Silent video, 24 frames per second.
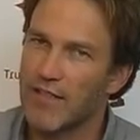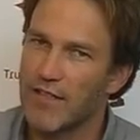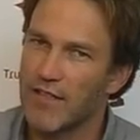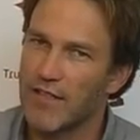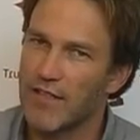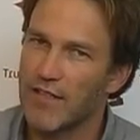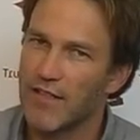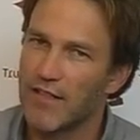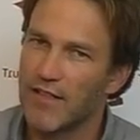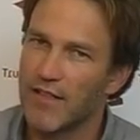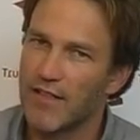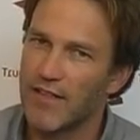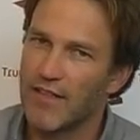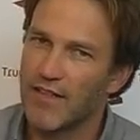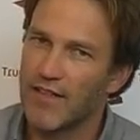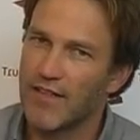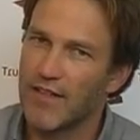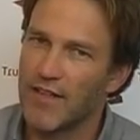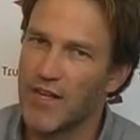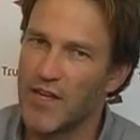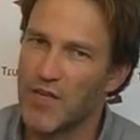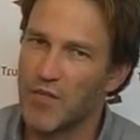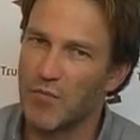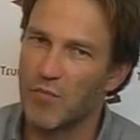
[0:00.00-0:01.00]
to
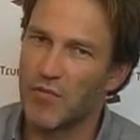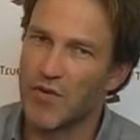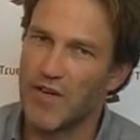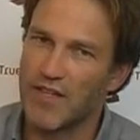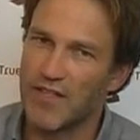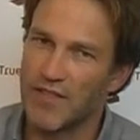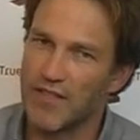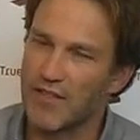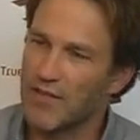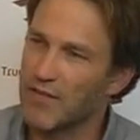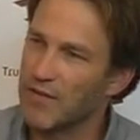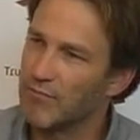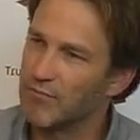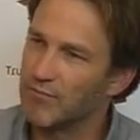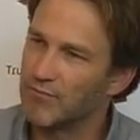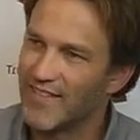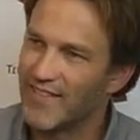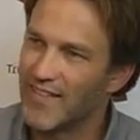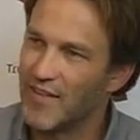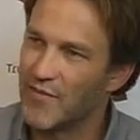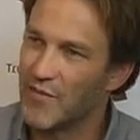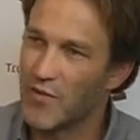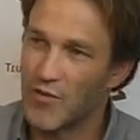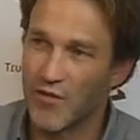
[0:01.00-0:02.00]
his presence.
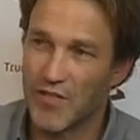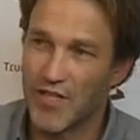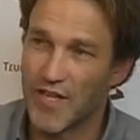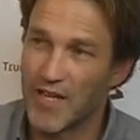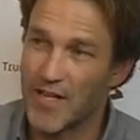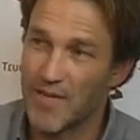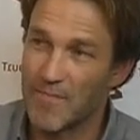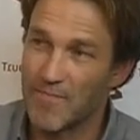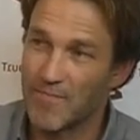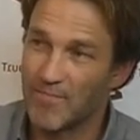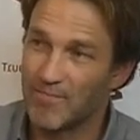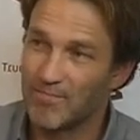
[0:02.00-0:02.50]
Have you not seen it?